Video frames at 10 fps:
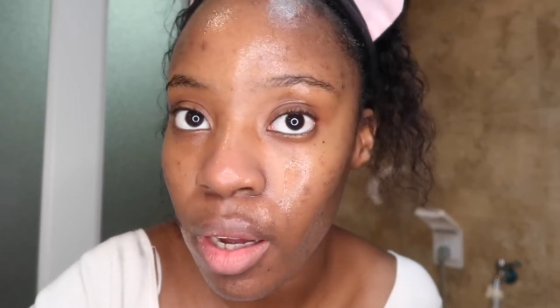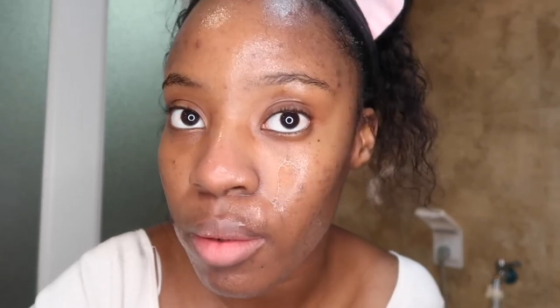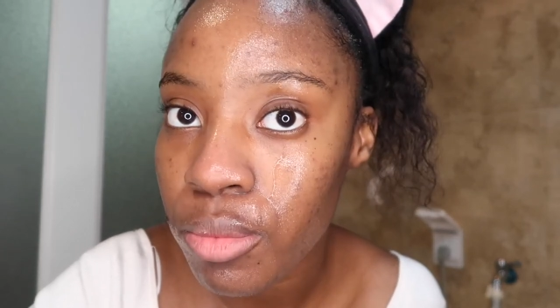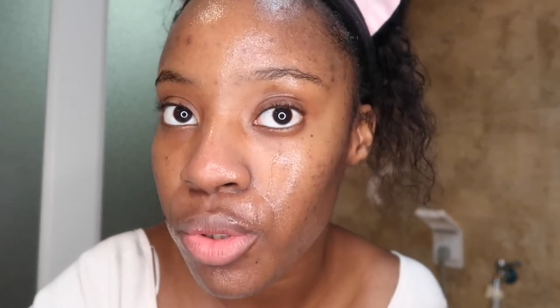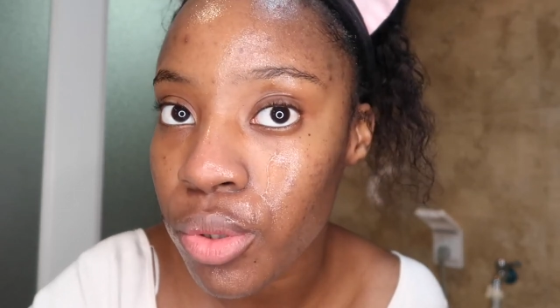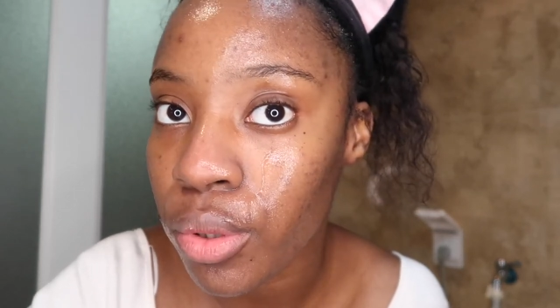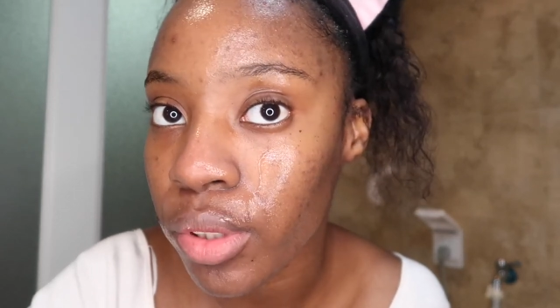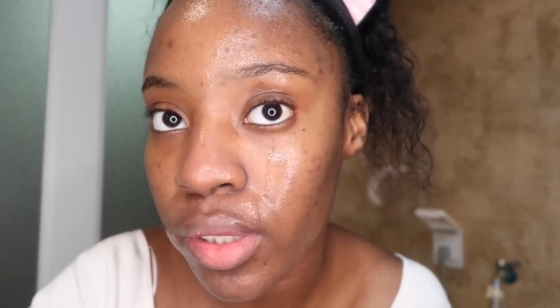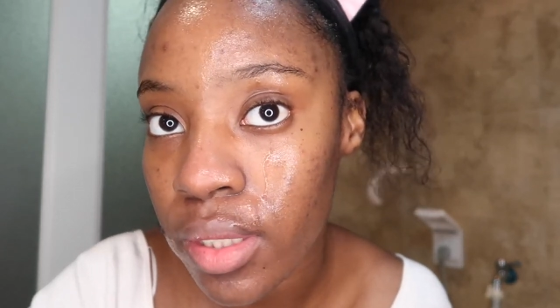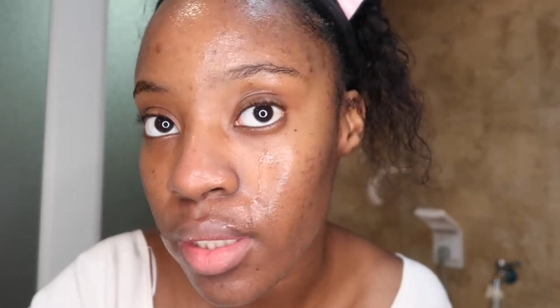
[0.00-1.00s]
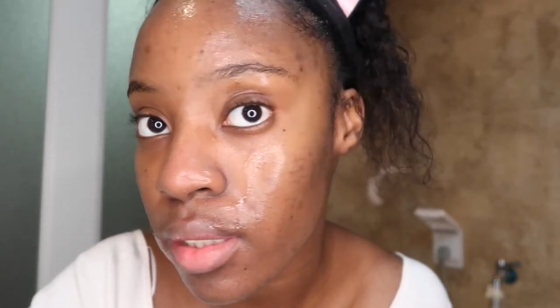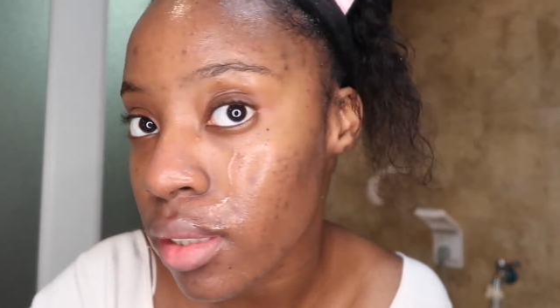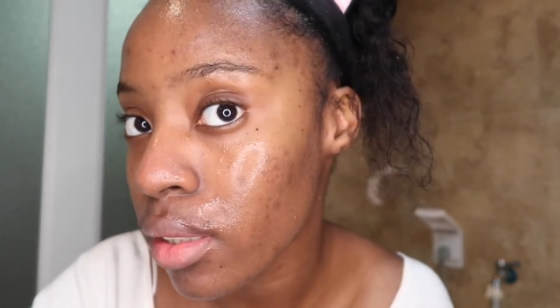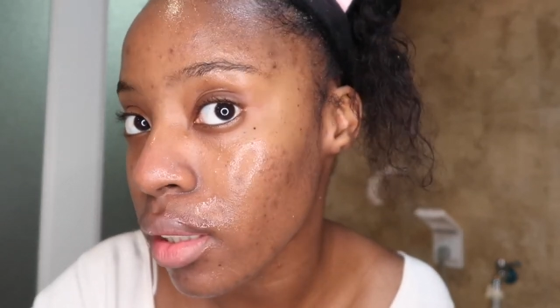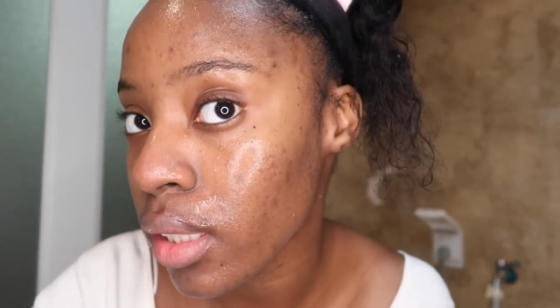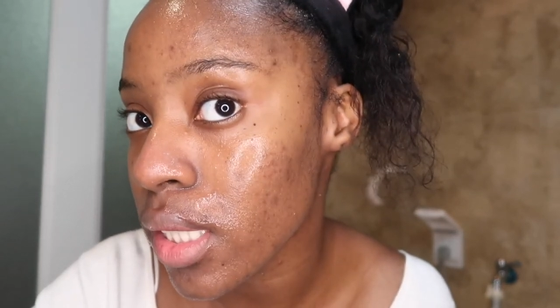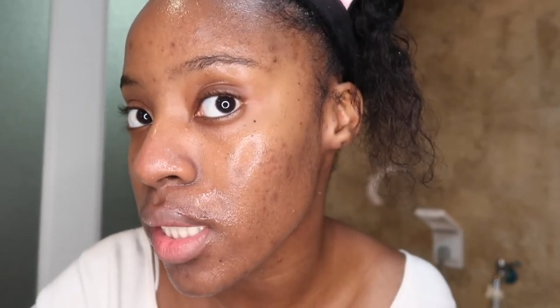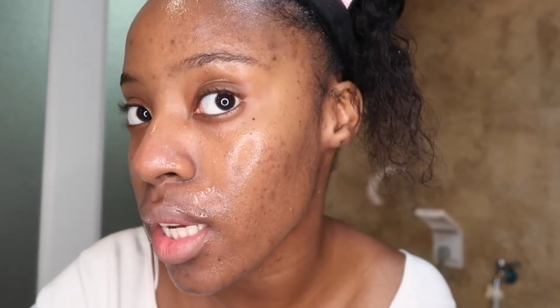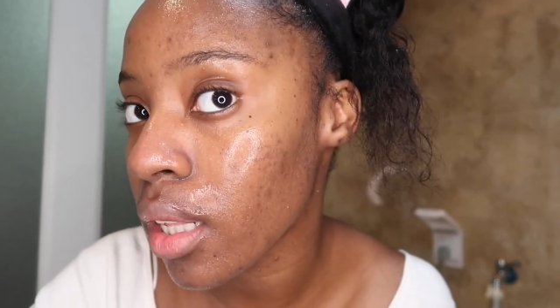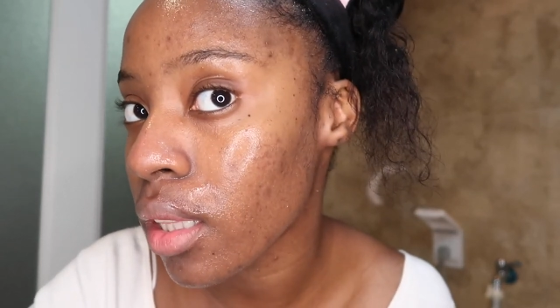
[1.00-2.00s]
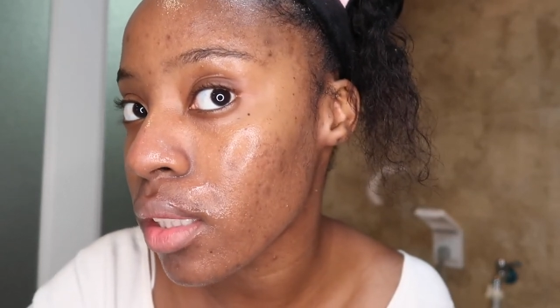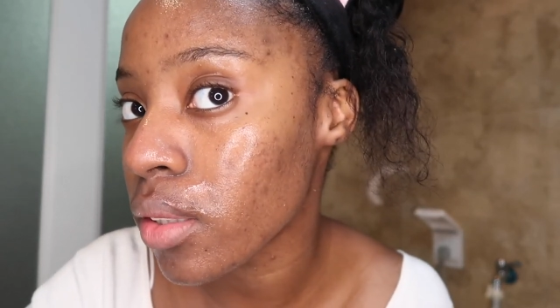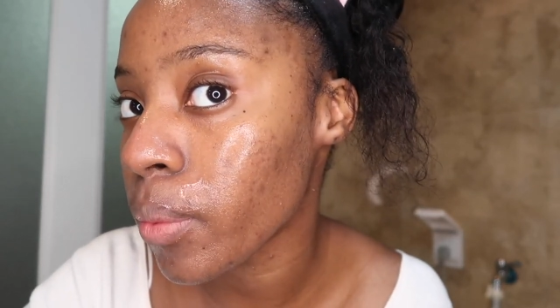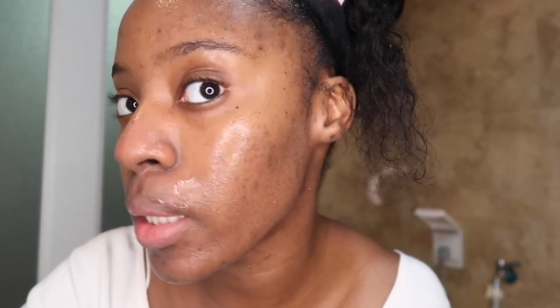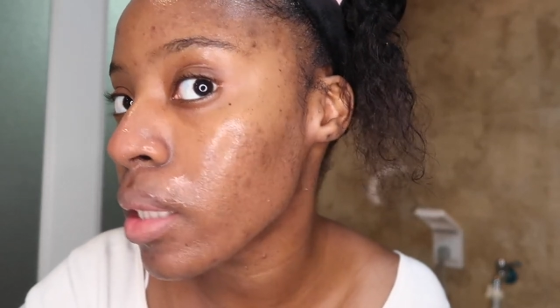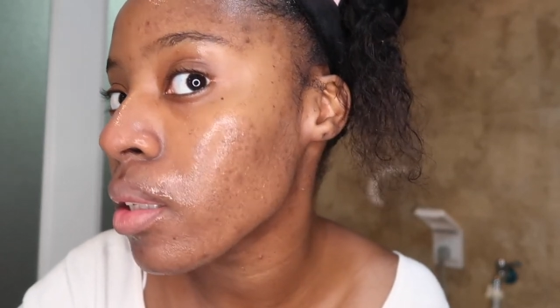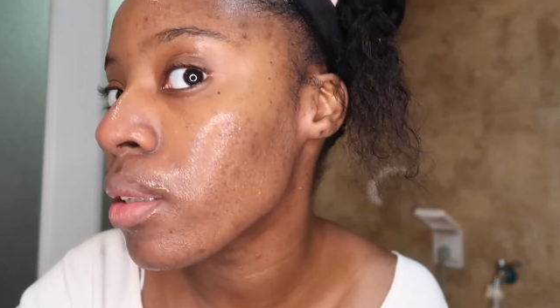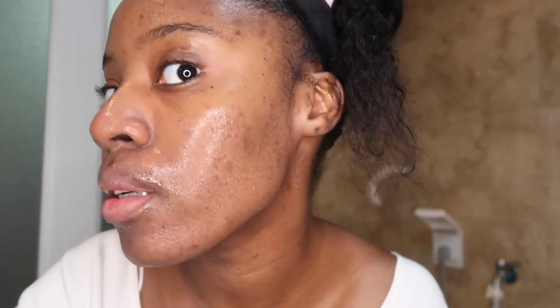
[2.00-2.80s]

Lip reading: I'm sure you can tell as well.